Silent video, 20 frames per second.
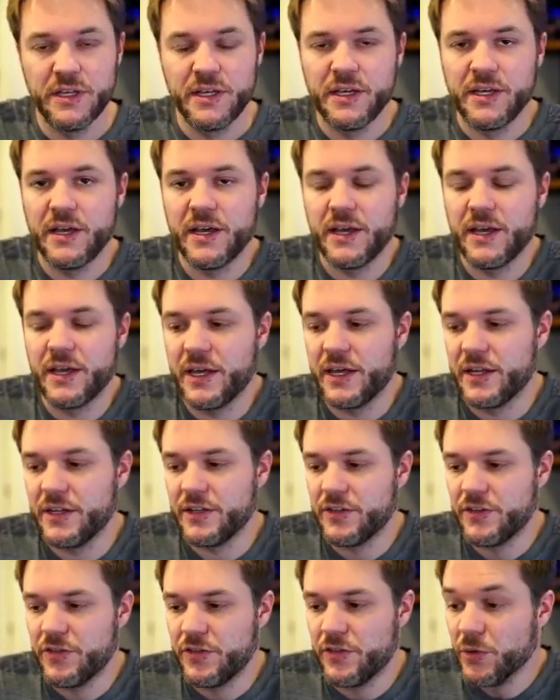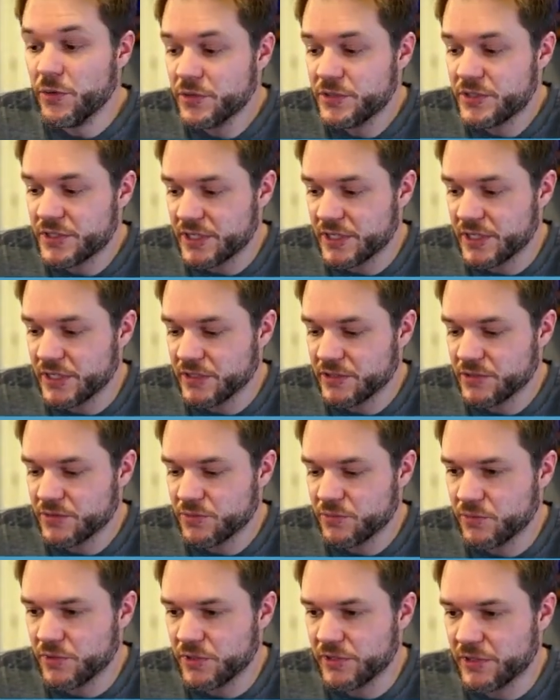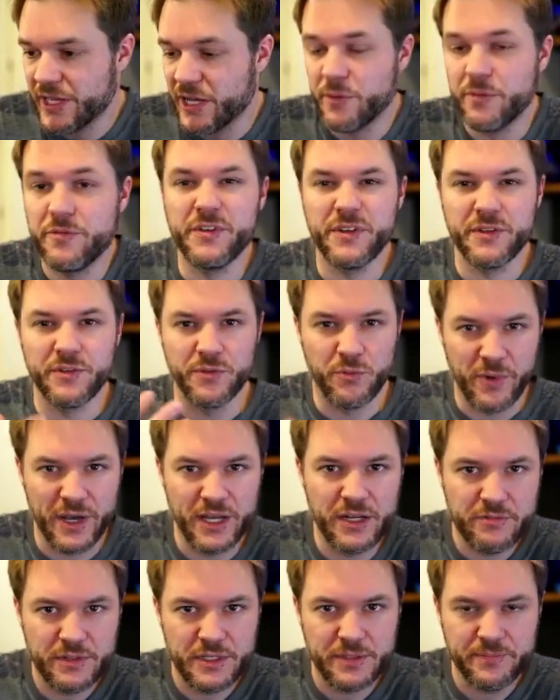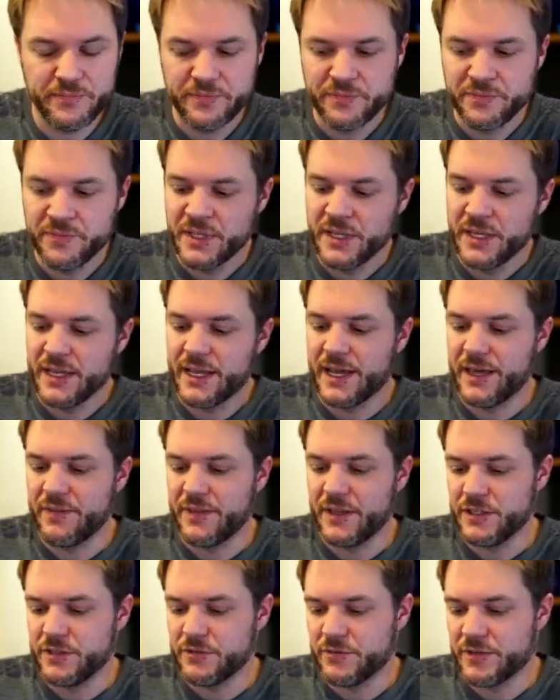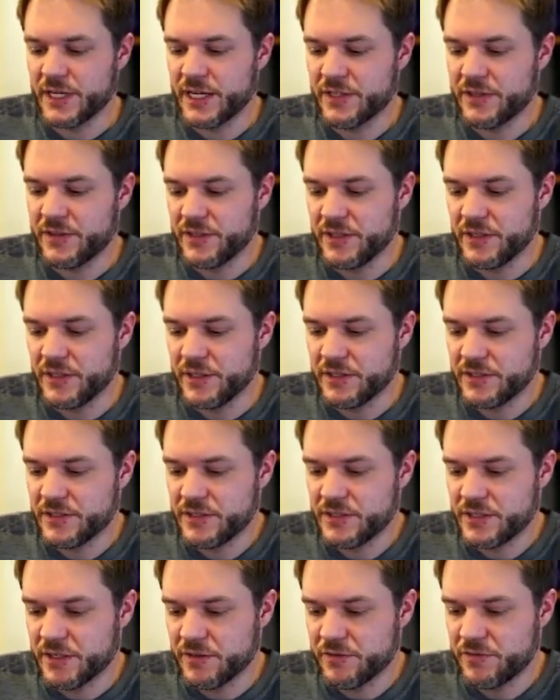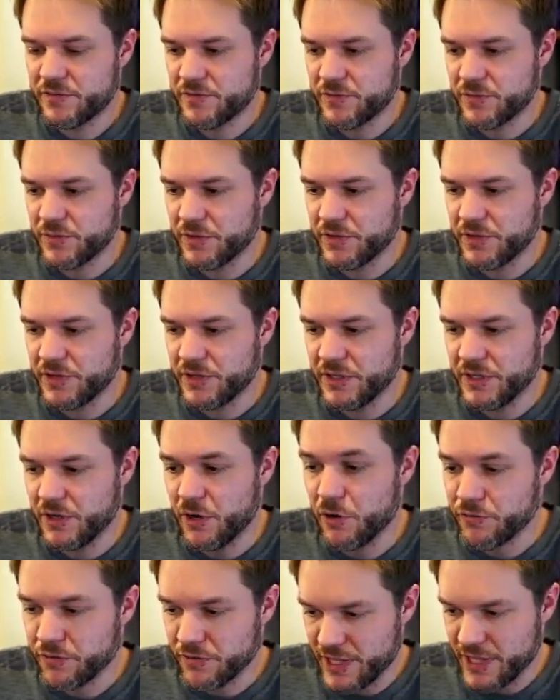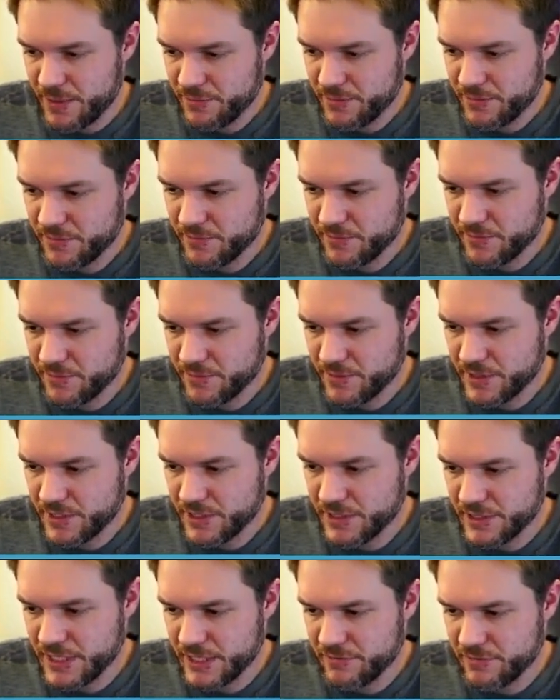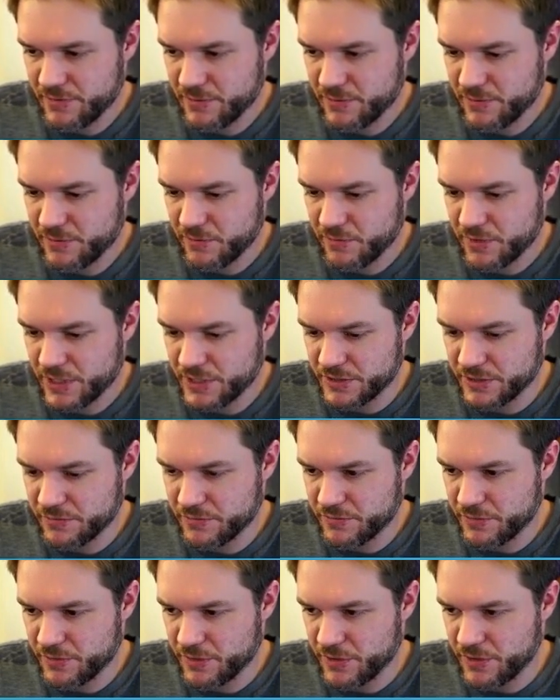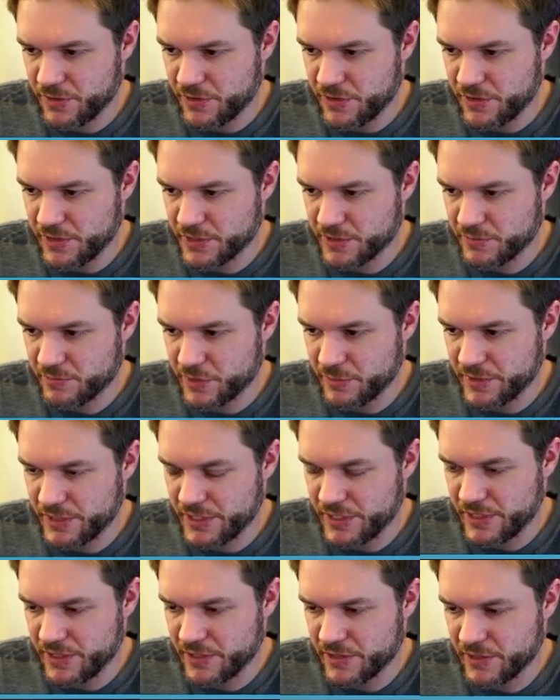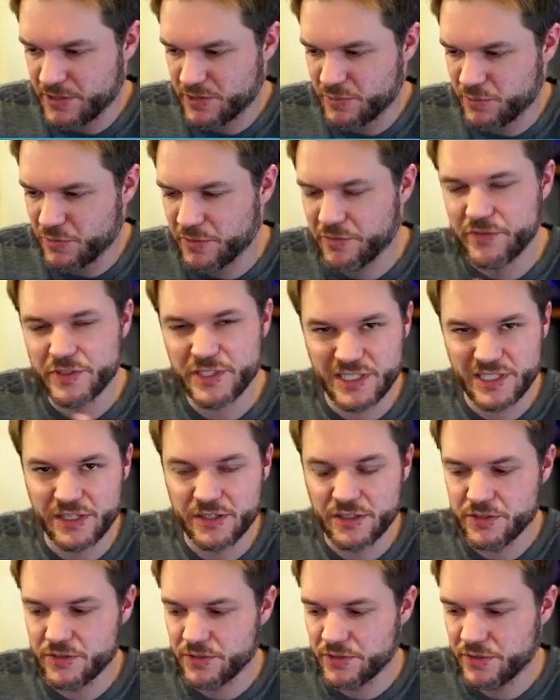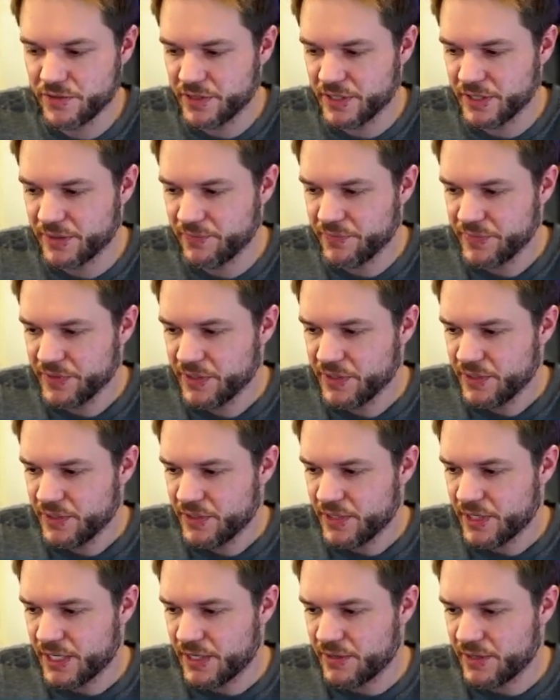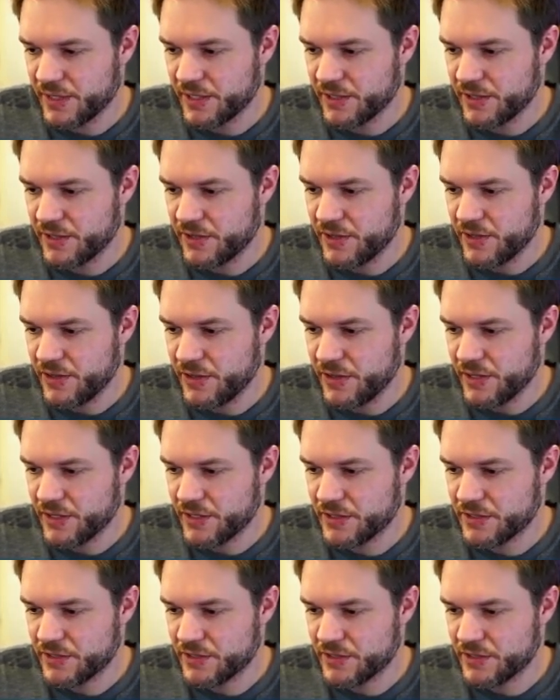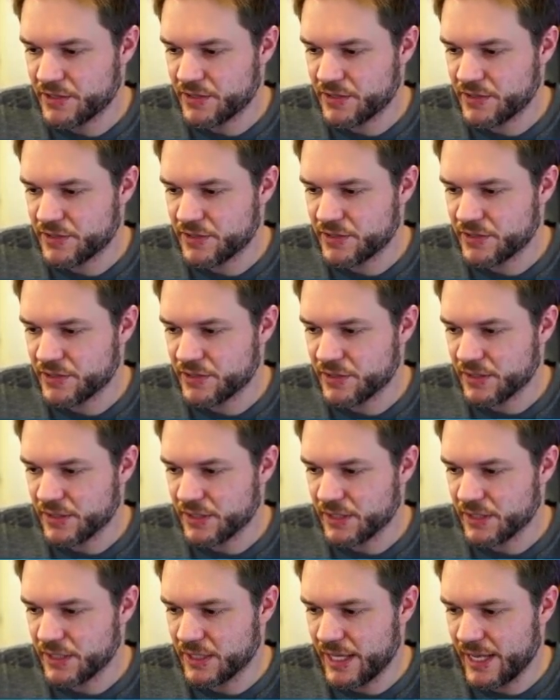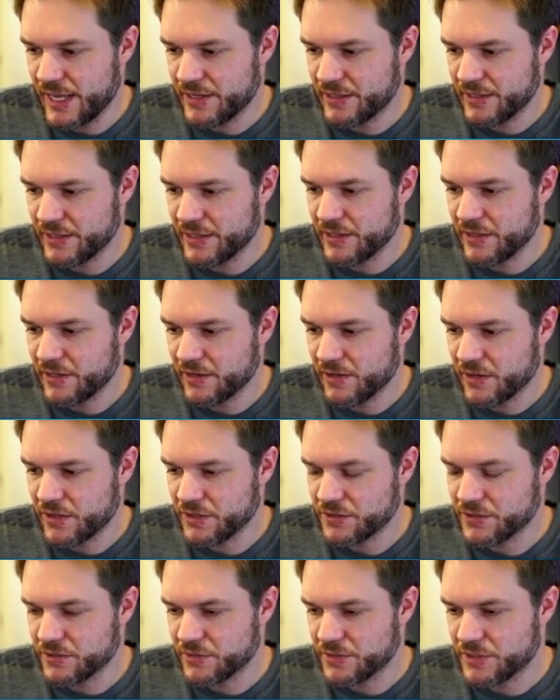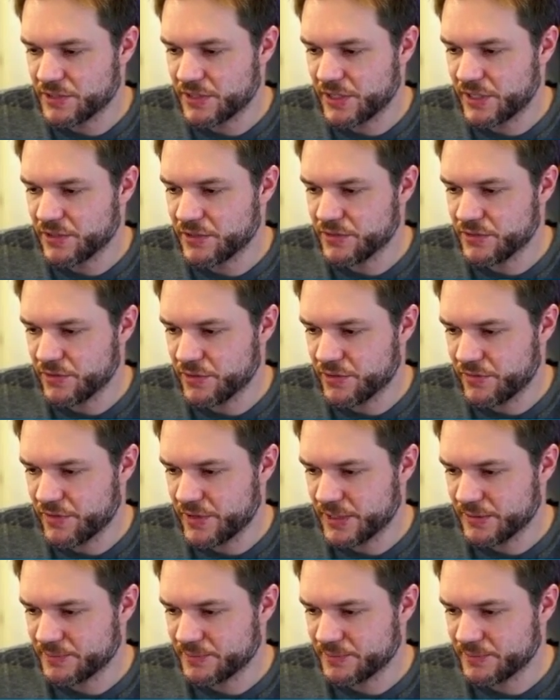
And those things will help feel the weight of it. And then you've got the stuff for the overlap that I gave you. Watching for this moment here, it's more of a settle sort of thing. And then this landing here, also a settle sort of thing.